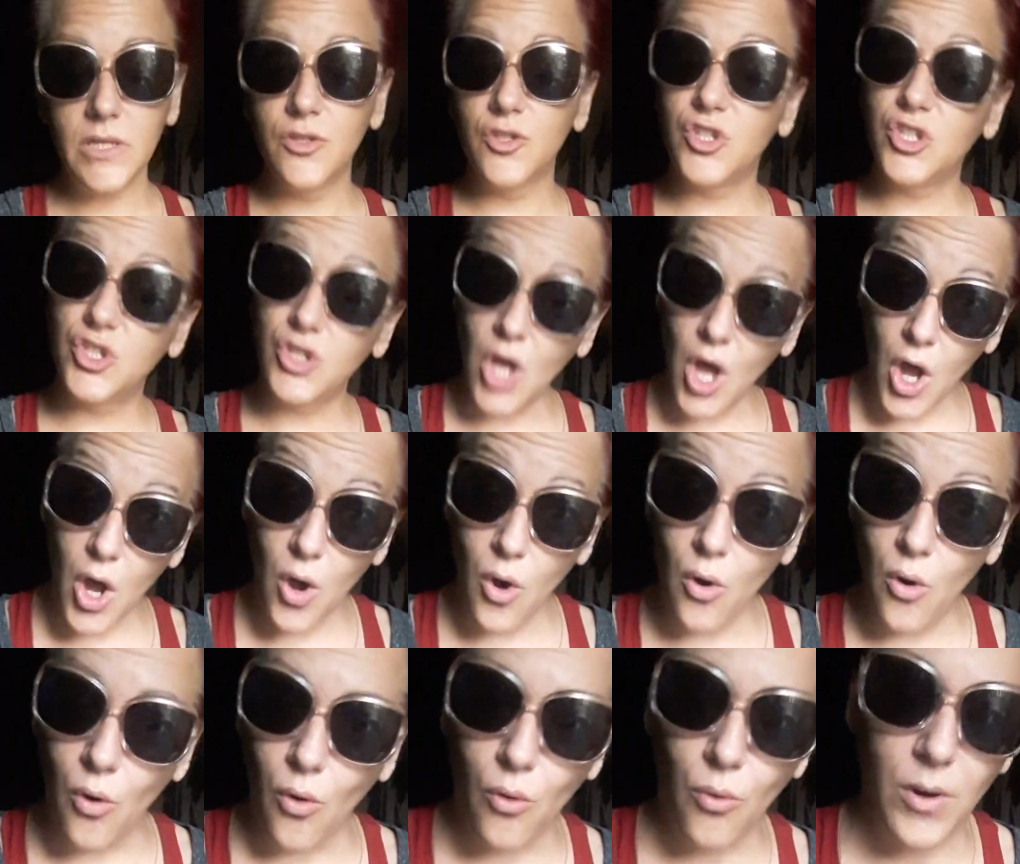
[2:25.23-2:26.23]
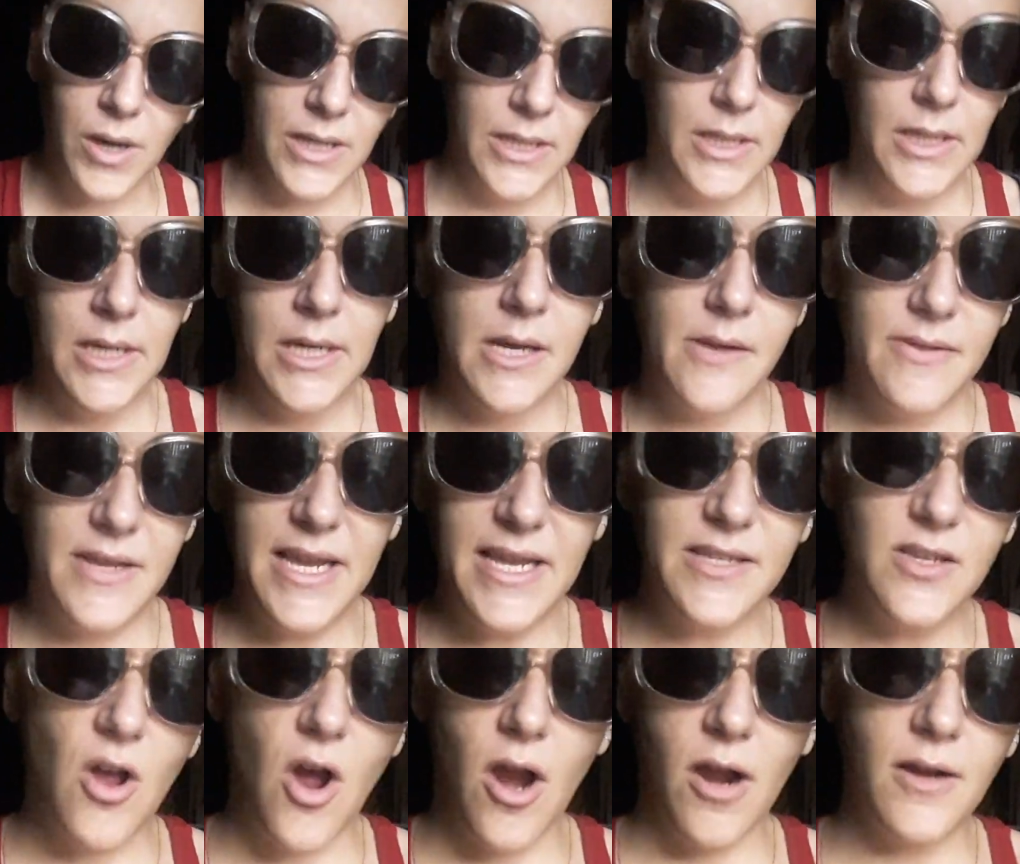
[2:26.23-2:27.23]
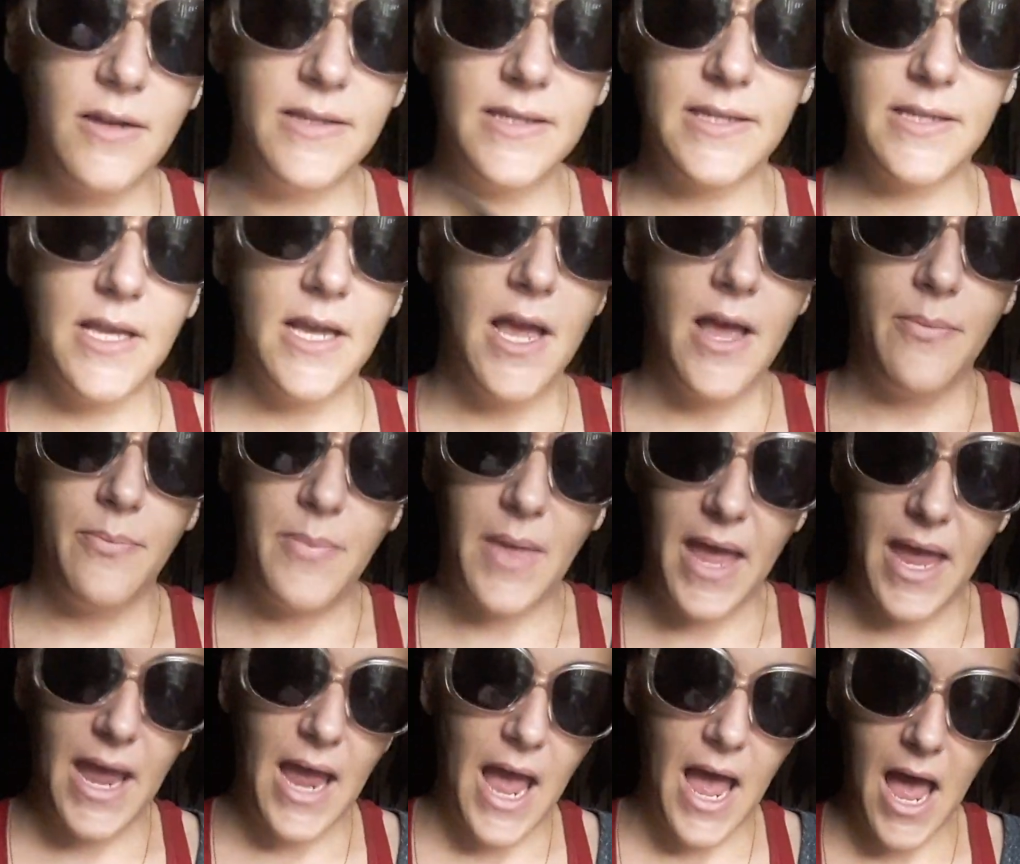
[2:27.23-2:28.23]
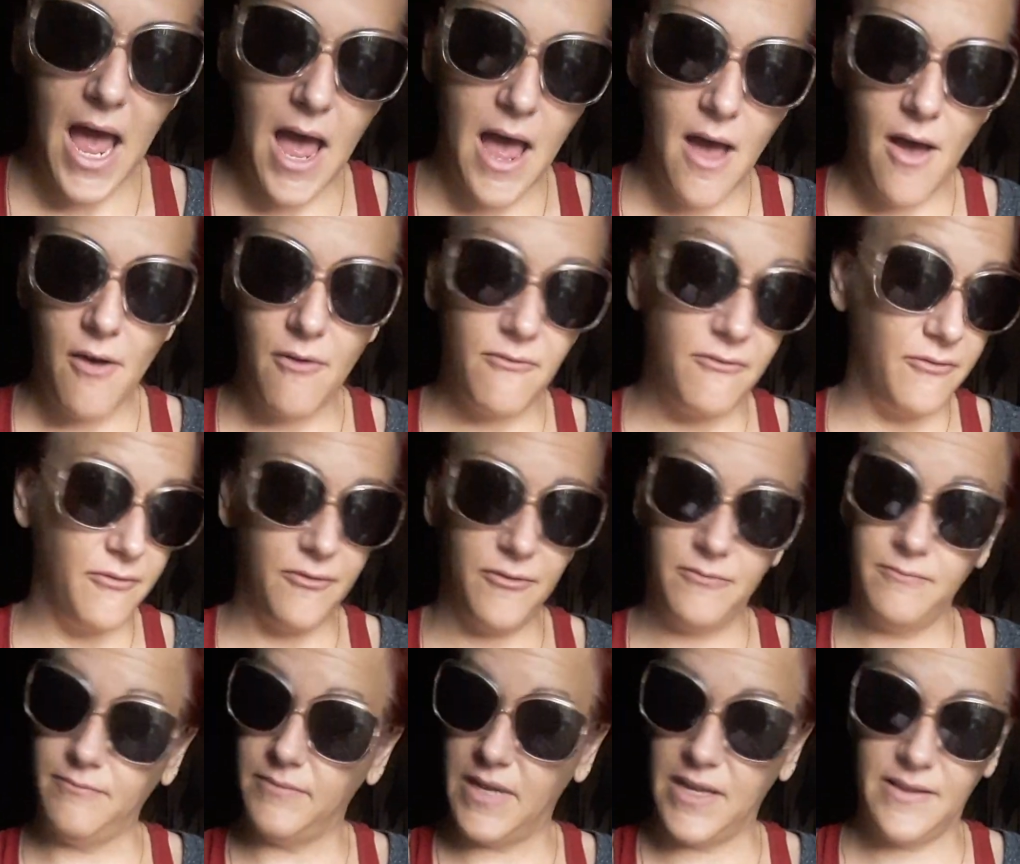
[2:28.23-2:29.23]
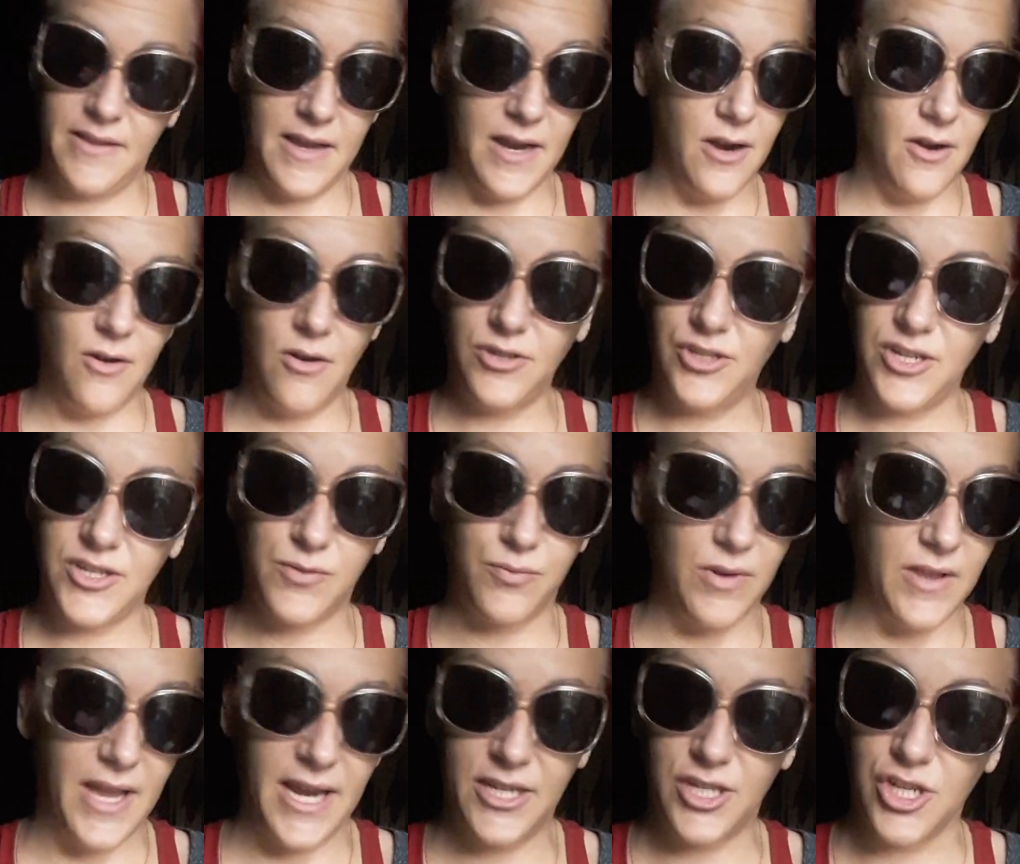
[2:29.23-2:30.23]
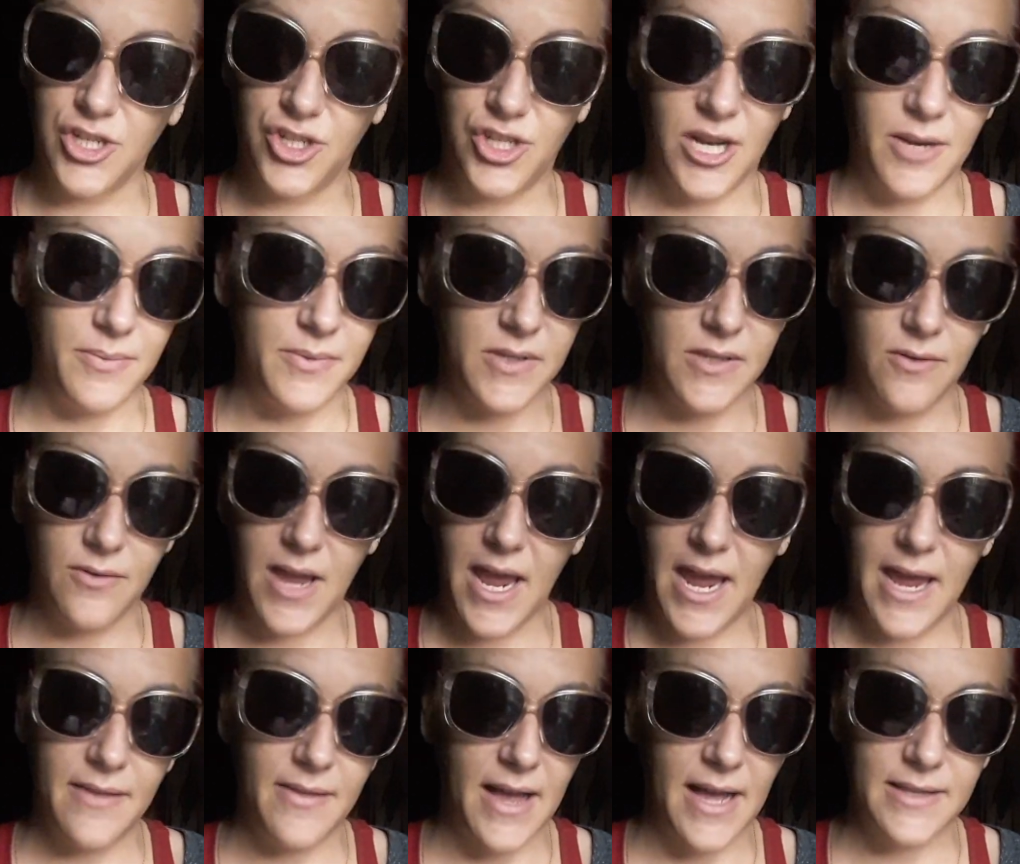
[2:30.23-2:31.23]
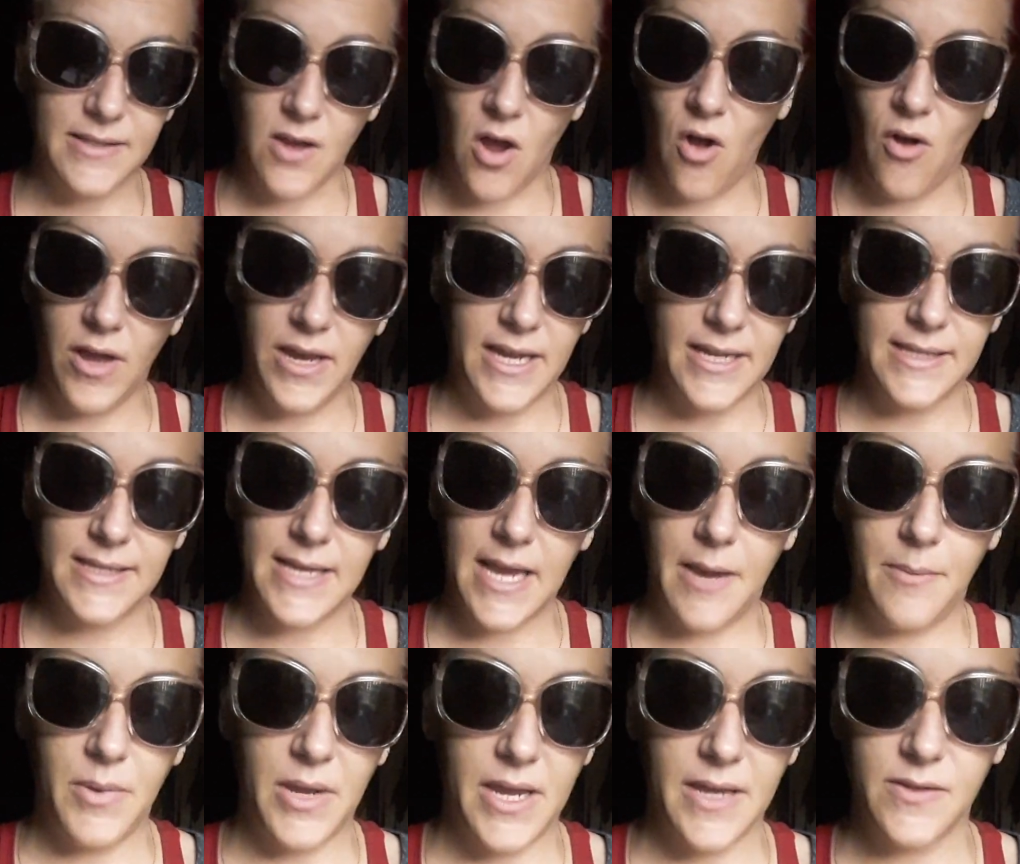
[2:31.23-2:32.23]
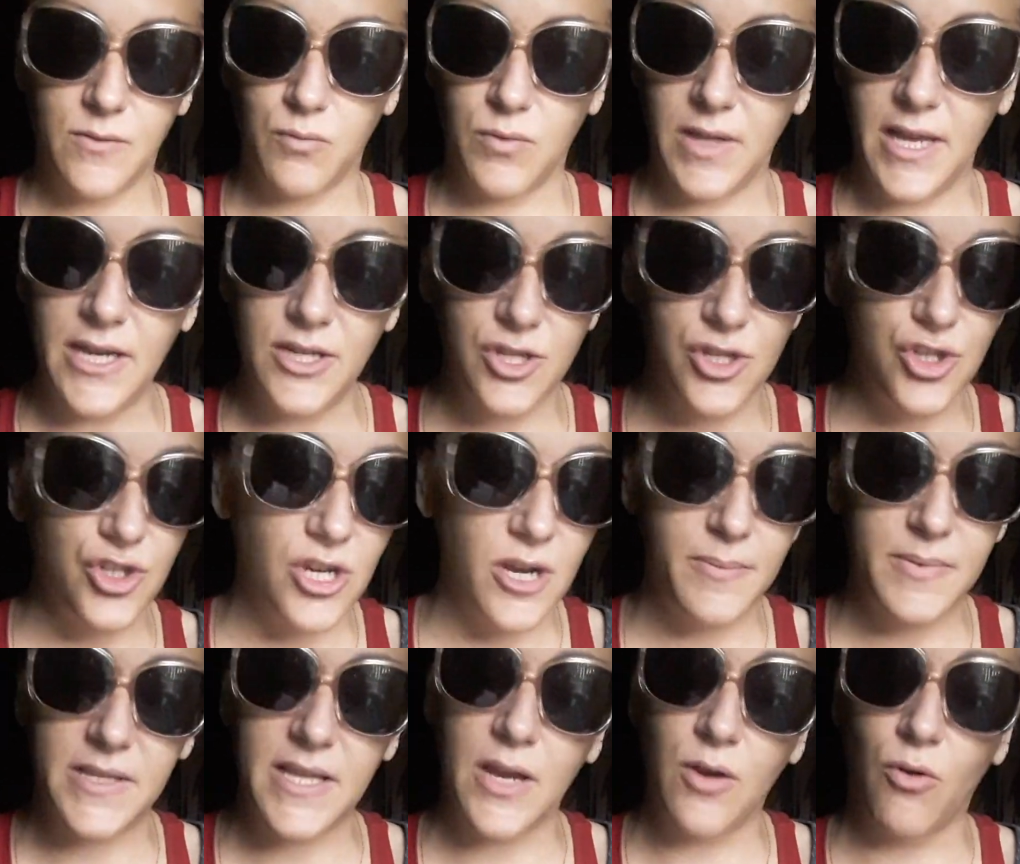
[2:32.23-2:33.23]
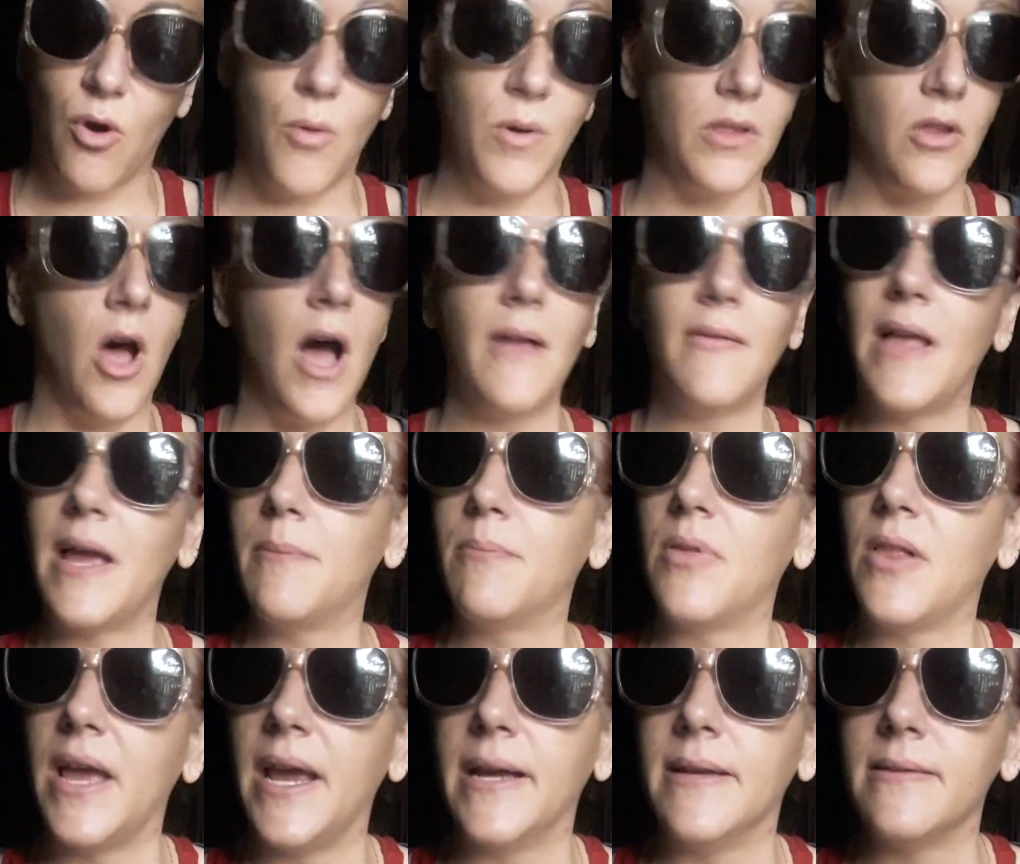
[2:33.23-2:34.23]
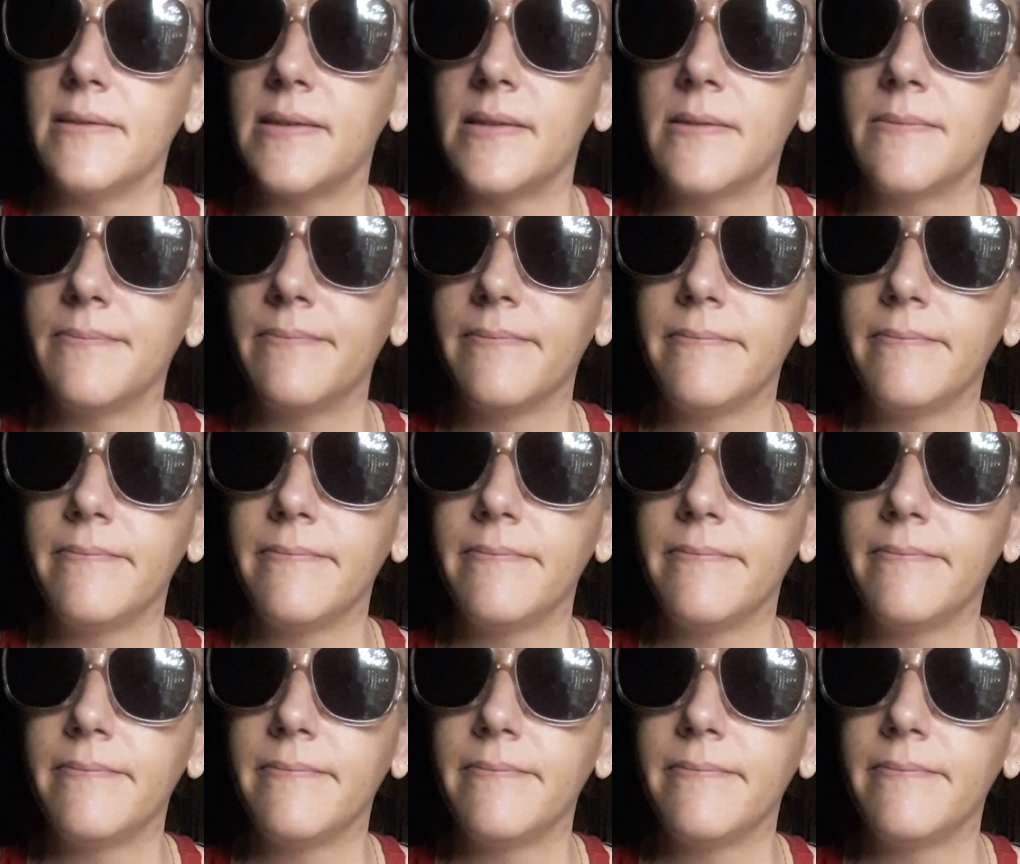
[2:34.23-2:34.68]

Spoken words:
So, these cards, they're just relationships, okay? That's all I can say, because relationships, they grow a lot like plants,